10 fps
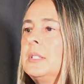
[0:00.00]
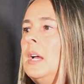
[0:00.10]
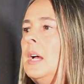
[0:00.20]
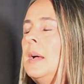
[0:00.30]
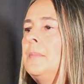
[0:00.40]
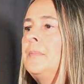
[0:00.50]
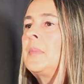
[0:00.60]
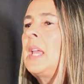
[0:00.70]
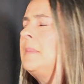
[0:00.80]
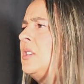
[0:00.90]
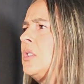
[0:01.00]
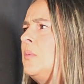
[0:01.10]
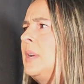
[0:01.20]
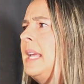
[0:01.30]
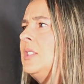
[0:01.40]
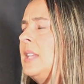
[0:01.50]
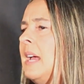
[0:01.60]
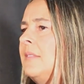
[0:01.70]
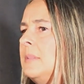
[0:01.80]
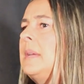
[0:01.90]
I'm not sure what age they
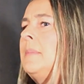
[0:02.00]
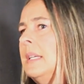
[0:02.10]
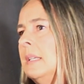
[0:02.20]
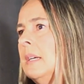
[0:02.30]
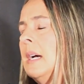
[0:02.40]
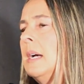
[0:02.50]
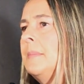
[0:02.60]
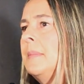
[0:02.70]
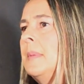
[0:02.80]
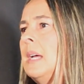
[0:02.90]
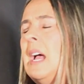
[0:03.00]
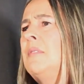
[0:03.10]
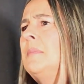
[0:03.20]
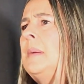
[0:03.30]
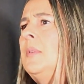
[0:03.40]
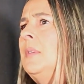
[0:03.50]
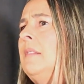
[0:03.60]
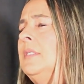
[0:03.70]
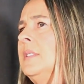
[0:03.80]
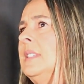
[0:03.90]
have to be, but I remember when I
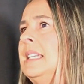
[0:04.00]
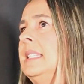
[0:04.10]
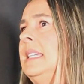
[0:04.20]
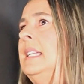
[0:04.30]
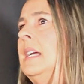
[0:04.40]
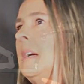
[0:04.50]
was 16, I got my